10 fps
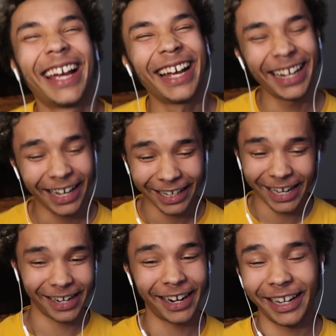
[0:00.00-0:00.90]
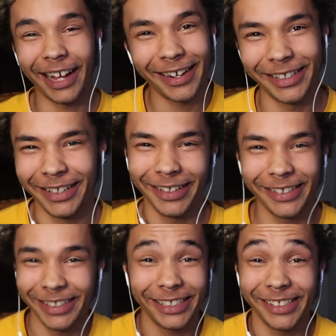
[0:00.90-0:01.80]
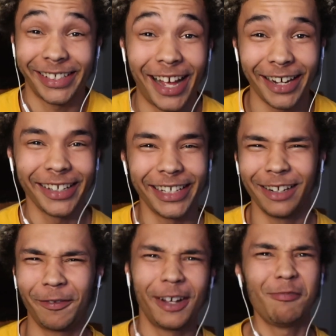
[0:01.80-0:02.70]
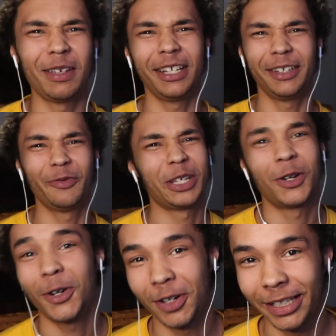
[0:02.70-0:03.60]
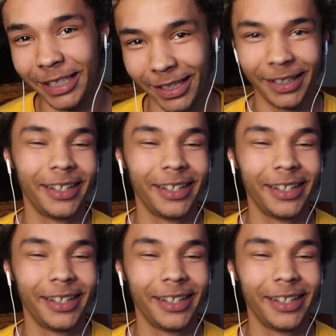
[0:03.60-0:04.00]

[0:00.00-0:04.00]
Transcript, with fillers: I gotta, I gotta. Nigga. Niggas gotta eat. If I'm eating, we all eat.